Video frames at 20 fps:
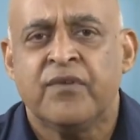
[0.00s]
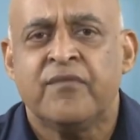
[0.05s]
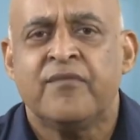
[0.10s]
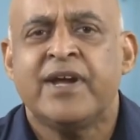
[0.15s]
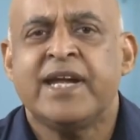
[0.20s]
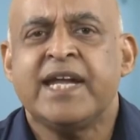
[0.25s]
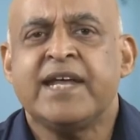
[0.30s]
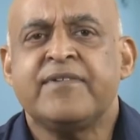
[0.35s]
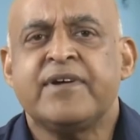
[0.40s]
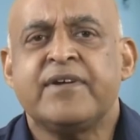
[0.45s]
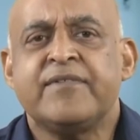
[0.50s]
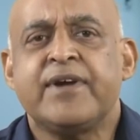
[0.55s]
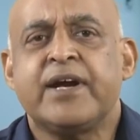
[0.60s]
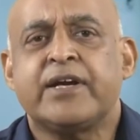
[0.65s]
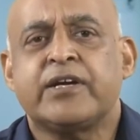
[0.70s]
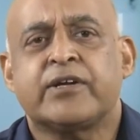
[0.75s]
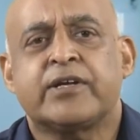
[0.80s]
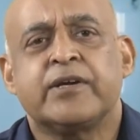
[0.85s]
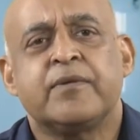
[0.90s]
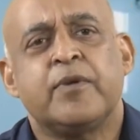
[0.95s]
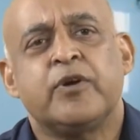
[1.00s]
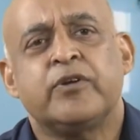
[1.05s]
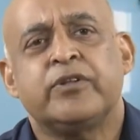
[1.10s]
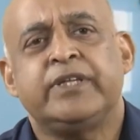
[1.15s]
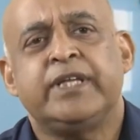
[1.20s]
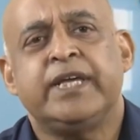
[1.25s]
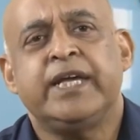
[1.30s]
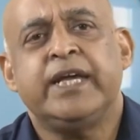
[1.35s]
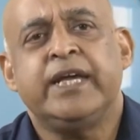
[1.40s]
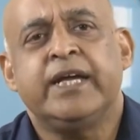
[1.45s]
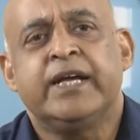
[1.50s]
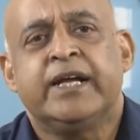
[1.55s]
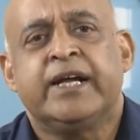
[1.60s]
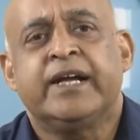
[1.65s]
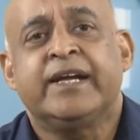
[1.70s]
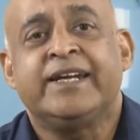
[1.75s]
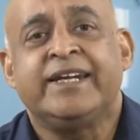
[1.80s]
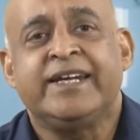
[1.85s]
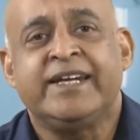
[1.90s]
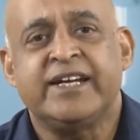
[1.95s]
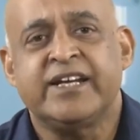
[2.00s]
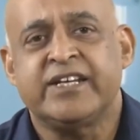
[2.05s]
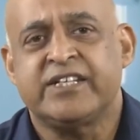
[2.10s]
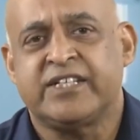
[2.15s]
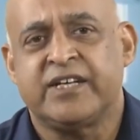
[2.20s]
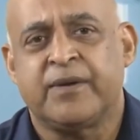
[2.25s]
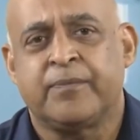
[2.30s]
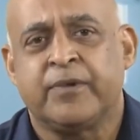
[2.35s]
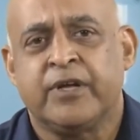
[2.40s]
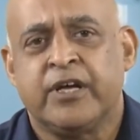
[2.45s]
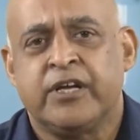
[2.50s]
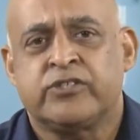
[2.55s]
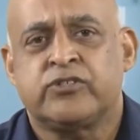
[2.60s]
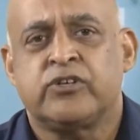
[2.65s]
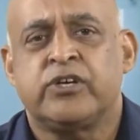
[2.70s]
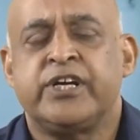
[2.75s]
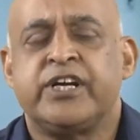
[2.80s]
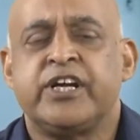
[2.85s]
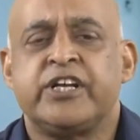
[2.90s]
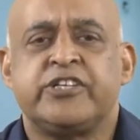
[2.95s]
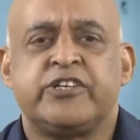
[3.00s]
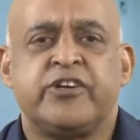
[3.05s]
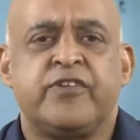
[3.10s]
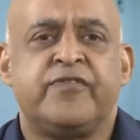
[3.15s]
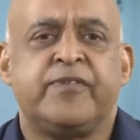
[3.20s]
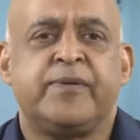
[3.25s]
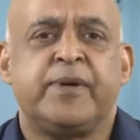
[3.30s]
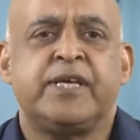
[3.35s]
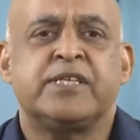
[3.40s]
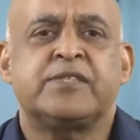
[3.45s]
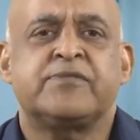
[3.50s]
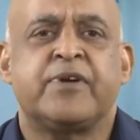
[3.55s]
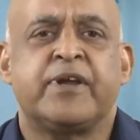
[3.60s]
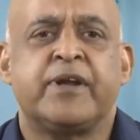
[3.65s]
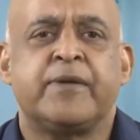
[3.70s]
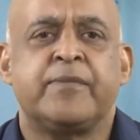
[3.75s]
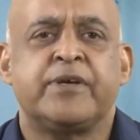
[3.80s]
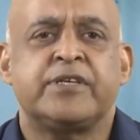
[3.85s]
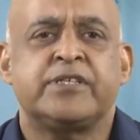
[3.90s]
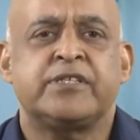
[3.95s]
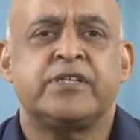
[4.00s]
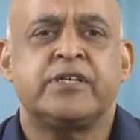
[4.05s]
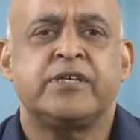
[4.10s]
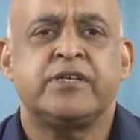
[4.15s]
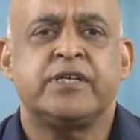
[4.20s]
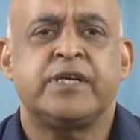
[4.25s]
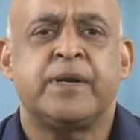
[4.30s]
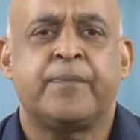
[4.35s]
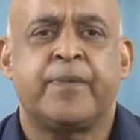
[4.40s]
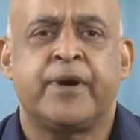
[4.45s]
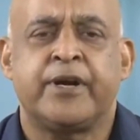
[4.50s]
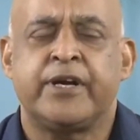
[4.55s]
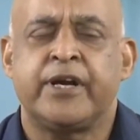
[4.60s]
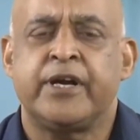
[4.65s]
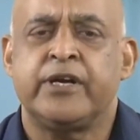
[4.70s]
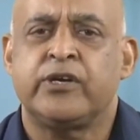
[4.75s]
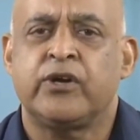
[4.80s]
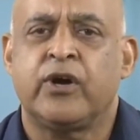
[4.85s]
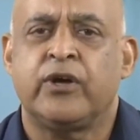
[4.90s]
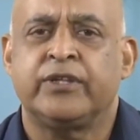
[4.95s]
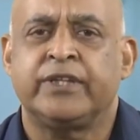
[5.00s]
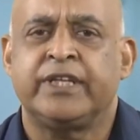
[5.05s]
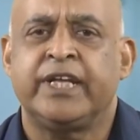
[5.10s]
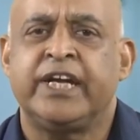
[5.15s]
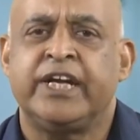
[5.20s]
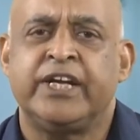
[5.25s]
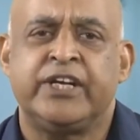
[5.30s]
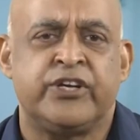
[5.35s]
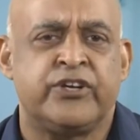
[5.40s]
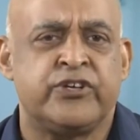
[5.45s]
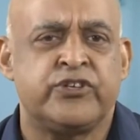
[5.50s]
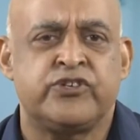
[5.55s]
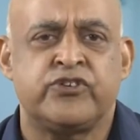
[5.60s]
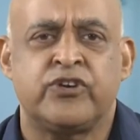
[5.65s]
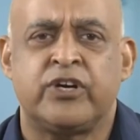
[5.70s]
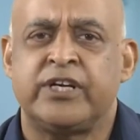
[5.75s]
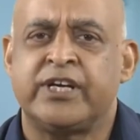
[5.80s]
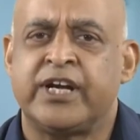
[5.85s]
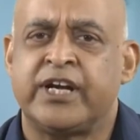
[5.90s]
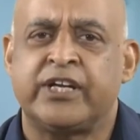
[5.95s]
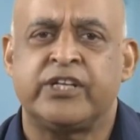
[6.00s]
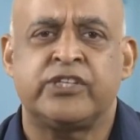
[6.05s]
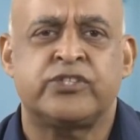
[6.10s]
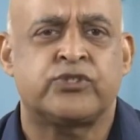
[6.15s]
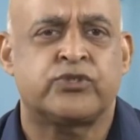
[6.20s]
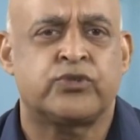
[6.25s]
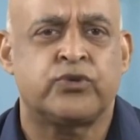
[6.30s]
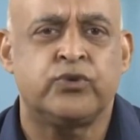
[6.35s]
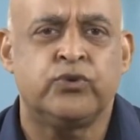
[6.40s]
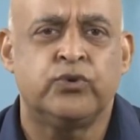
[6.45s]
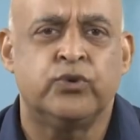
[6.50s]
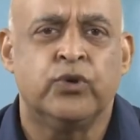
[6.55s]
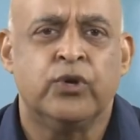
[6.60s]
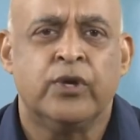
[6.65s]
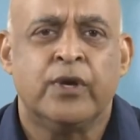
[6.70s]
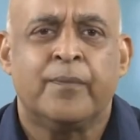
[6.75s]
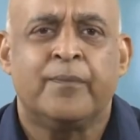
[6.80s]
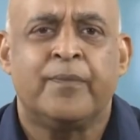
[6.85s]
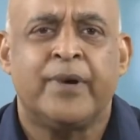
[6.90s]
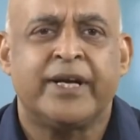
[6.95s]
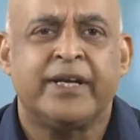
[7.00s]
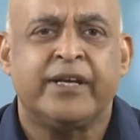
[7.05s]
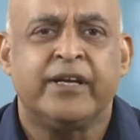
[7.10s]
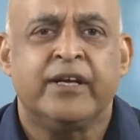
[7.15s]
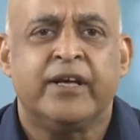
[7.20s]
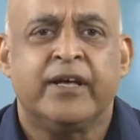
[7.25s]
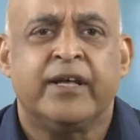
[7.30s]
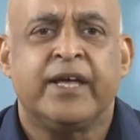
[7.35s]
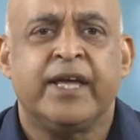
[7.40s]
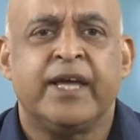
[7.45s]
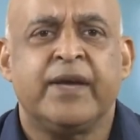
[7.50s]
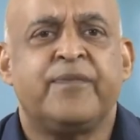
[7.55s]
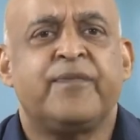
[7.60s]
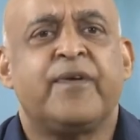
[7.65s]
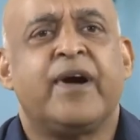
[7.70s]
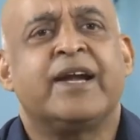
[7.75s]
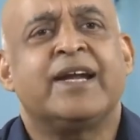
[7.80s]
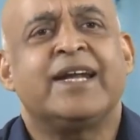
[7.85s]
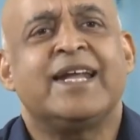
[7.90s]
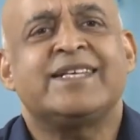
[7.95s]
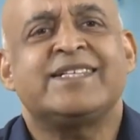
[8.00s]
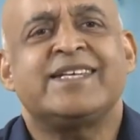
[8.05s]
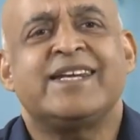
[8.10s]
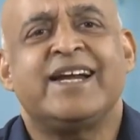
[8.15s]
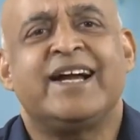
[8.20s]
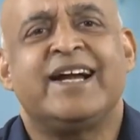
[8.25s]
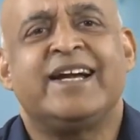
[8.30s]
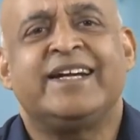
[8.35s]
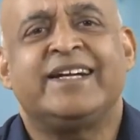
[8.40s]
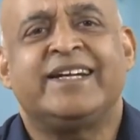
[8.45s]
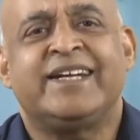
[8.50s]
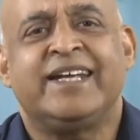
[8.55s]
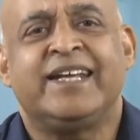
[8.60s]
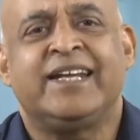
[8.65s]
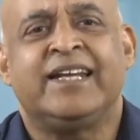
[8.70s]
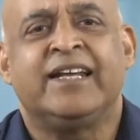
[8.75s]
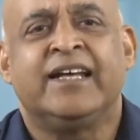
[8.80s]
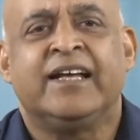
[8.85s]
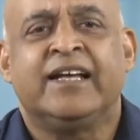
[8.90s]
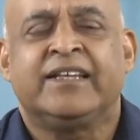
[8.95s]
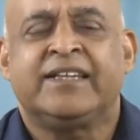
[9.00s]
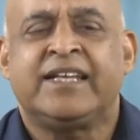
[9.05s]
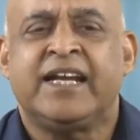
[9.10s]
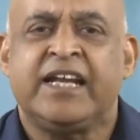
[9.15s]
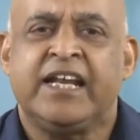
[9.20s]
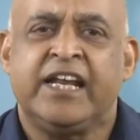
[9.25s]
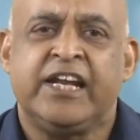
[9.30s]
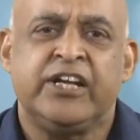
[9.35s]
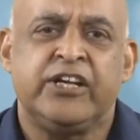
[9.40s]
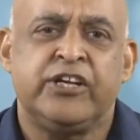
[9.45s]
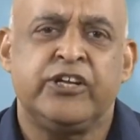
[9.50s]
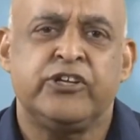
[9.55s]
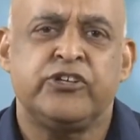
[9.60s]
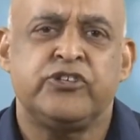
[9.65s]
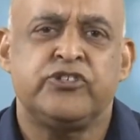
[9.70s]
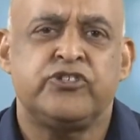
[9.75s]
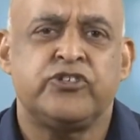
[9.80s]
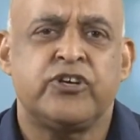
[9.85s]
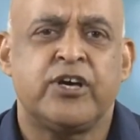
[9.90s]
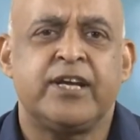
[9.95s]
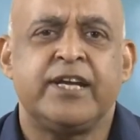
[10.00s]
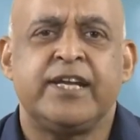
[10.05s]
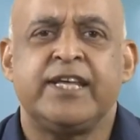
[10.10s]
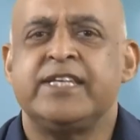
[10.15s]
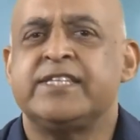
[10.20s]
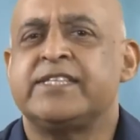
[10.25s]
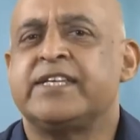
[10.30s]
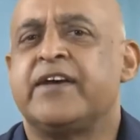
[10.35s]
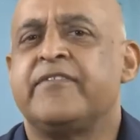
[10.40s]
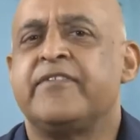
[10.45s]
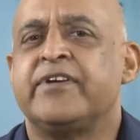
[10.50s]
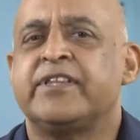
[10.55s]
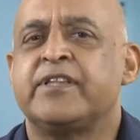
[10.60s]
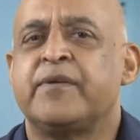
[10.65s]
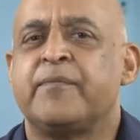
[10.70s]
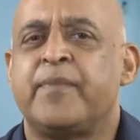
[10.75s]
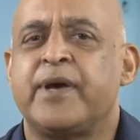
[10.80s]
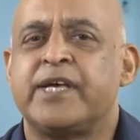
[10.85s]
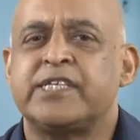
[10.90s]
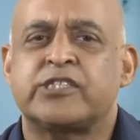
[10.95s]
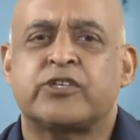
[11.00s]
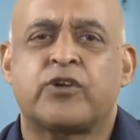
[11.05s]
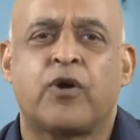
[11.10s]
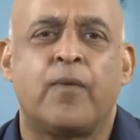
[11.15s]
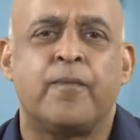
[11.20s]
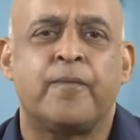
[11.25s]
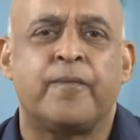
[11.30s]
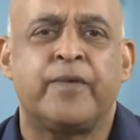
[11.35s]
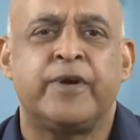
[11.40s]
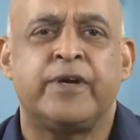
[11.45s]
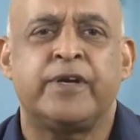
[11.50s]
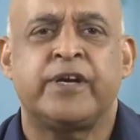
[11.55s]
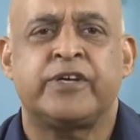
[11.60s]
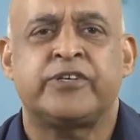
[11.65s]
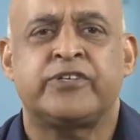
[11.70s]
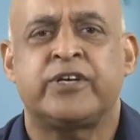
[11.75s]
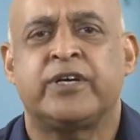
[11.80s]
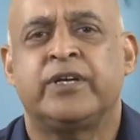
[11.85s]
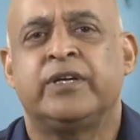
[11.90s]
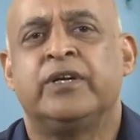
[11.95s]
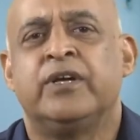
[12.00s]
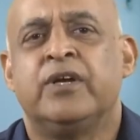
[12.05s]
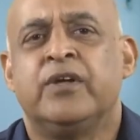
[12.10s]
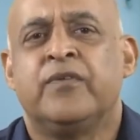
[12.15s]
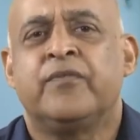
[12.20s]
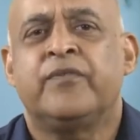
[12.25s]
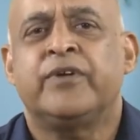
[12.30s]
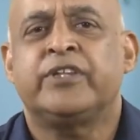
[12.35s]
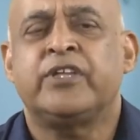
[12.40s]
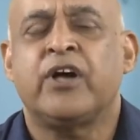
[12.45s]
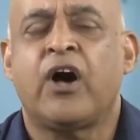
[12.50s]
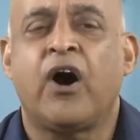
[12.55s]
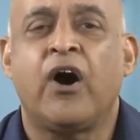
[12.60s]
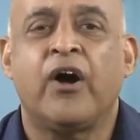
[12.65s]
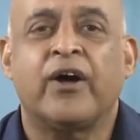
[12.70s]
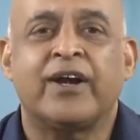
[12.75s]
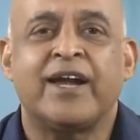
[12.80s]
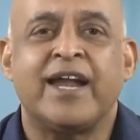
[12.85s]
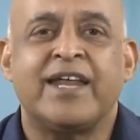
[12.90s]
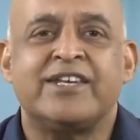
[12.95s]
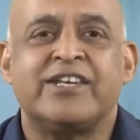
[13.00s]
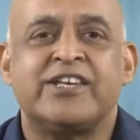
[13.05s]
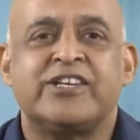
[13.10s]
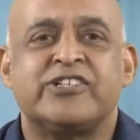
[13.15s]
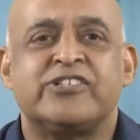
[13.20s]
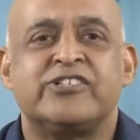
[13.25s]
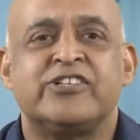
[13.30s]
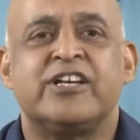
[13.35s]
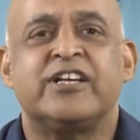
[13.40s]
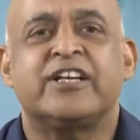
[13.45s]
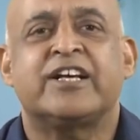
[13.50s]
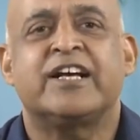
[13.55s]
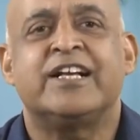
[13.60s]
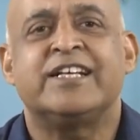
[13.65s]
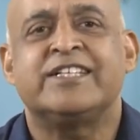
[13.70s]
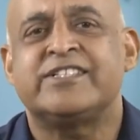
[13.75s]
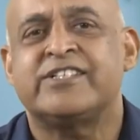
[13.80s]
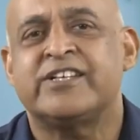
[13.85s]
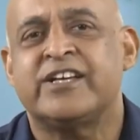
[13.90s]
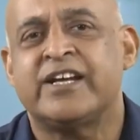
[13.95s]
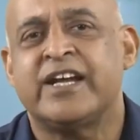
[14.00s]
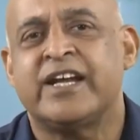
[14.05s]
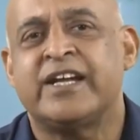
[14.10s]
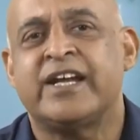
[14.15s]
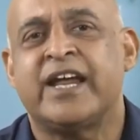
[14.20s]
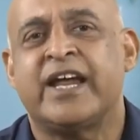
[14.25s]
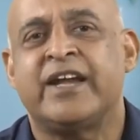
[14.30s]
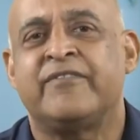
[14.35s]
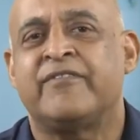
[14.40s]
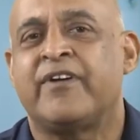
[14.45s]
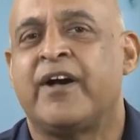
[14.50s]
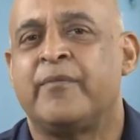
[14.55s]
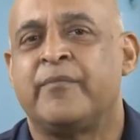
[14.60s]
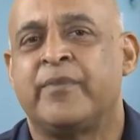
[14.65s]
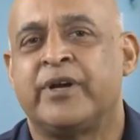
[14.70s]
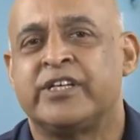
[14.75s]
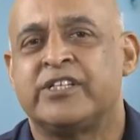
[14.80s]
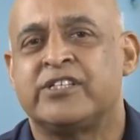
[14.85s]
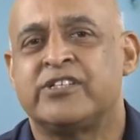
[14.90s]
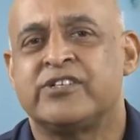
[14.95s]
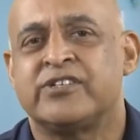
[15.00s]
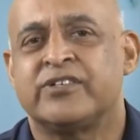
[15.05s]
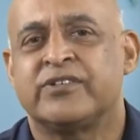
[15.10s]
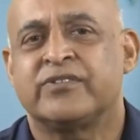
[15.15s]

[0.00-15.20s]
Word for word: Whenever we are talking about the uh, leadership, so leadership is very much uh, dependent on the individual, that is true, but if unless and until that individual is having the best combination with the organizational culture and environment.